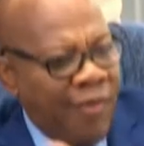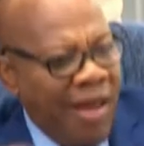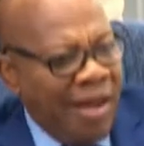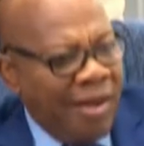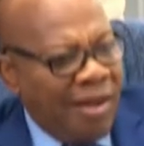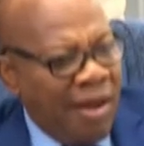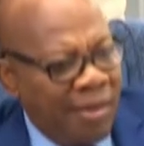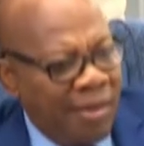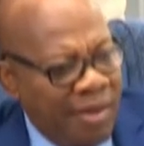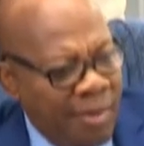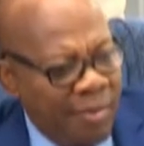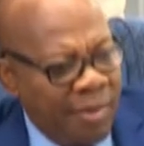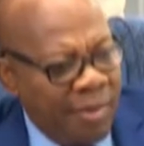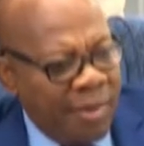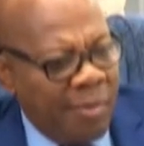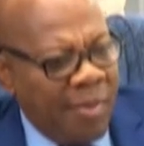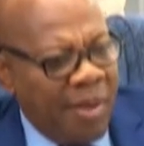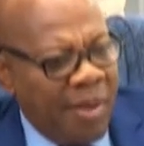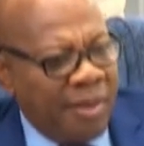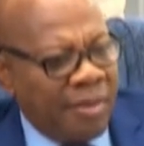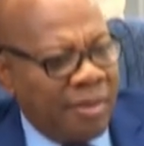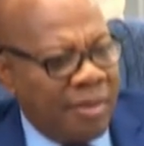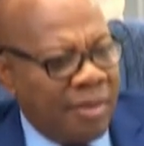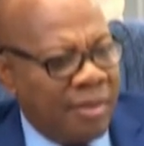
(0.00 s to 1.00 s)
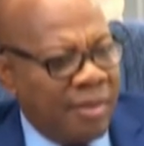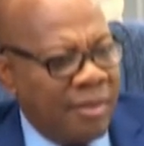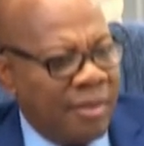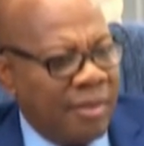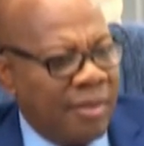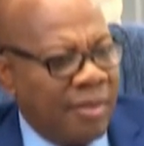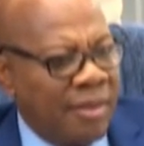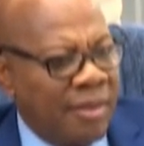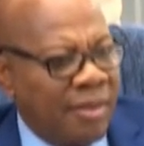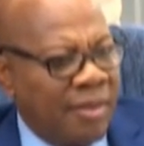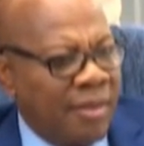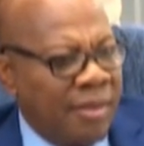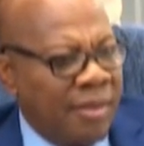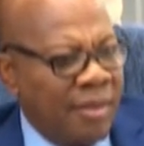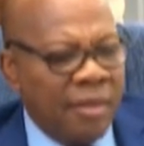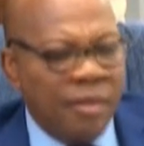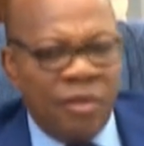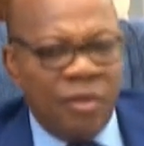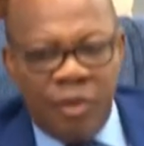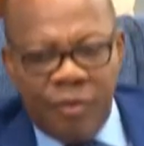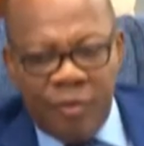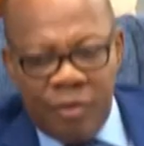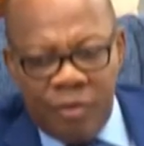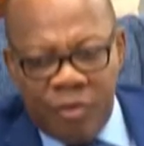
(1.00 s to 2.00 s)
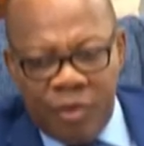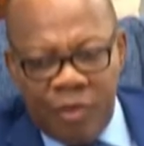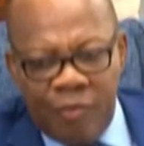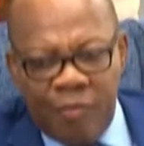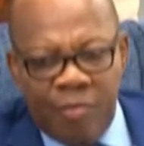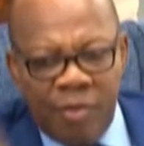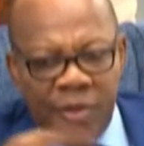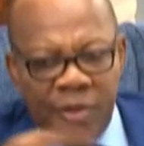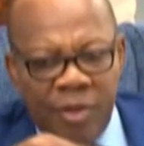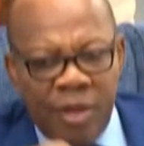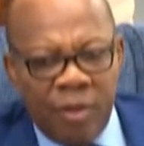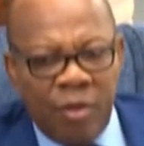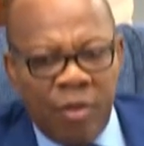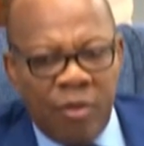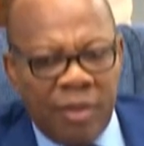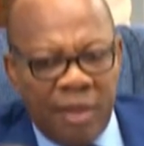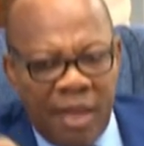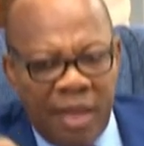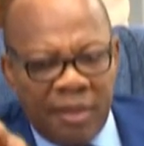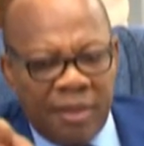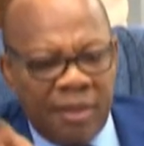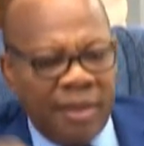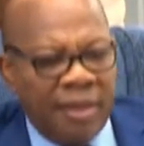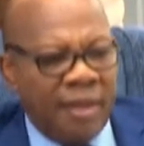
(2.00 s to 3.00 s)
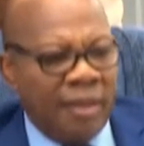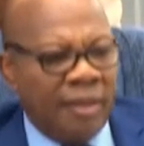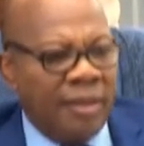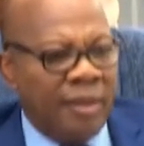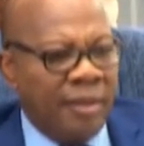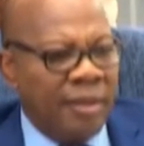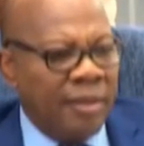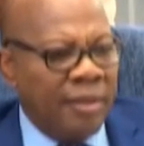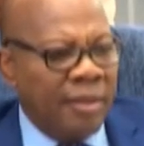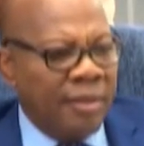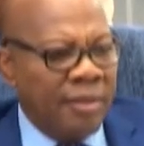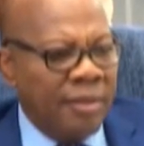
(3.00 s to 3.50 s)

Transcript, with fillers: allow them the space, the Chief Minister Akon, how did he get there?